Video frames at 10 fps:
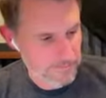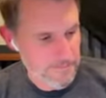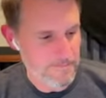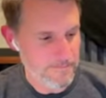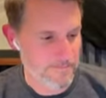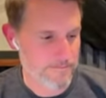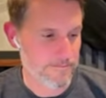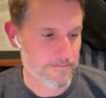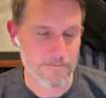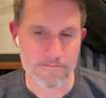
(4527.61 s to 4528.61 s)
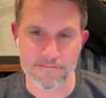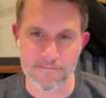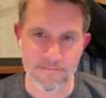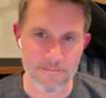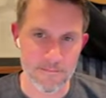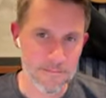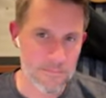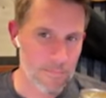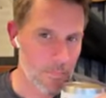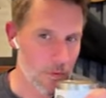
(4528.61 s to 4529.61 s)
It can be catastrophic or it
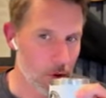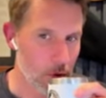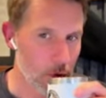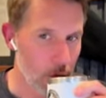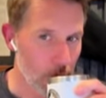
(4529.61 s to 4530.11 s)
can be